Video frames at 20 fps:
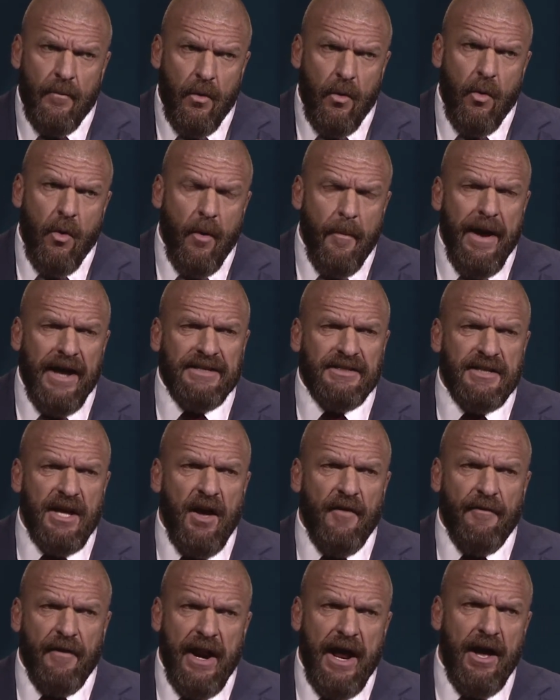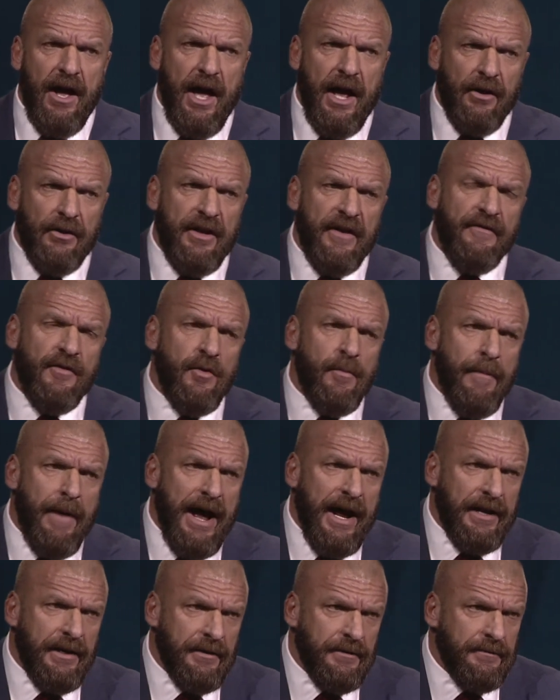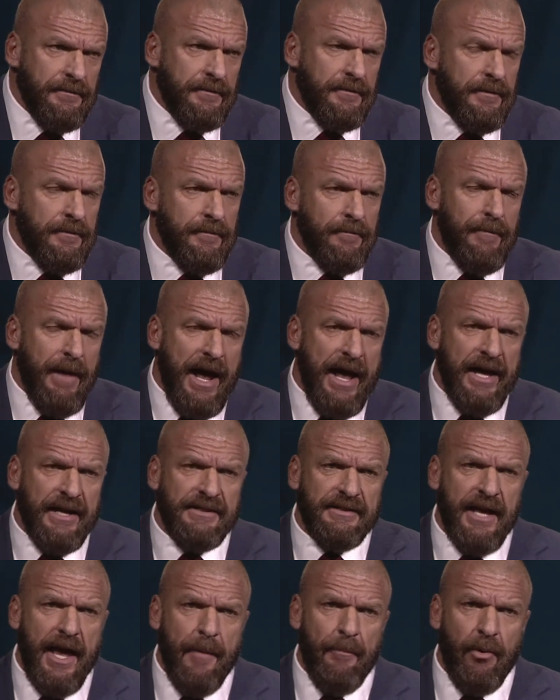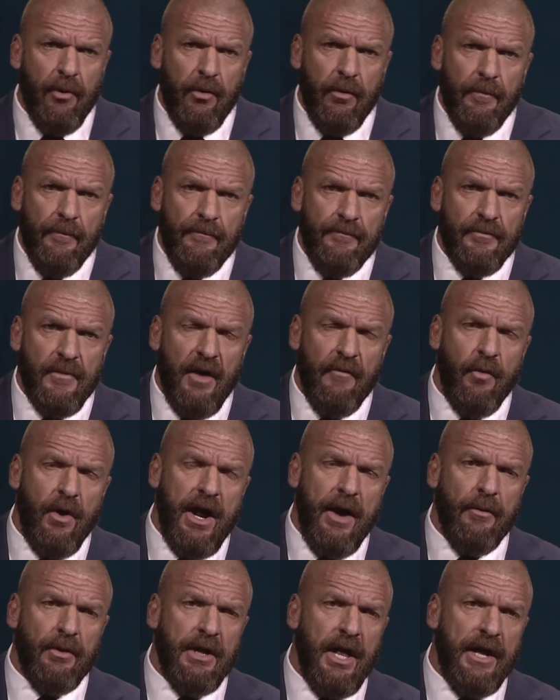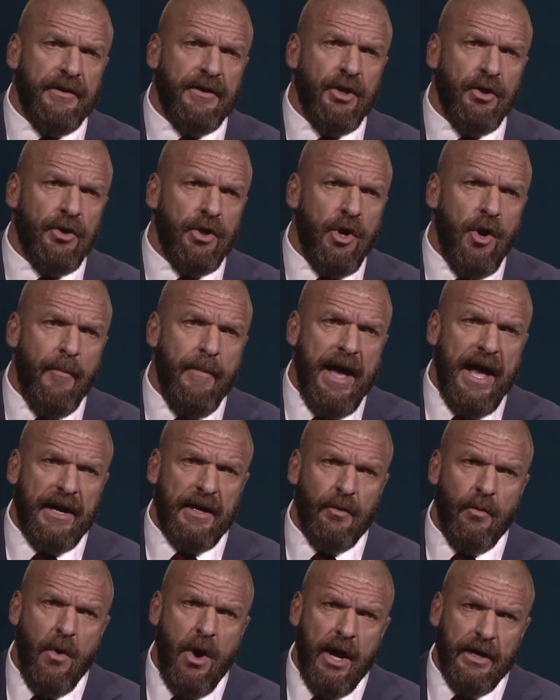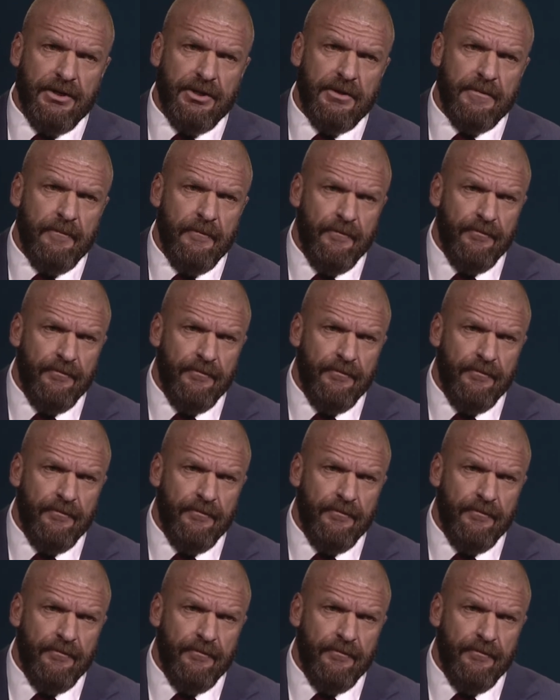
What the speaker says: or myself, and I'll give you my example of what I would like you to go back and watch.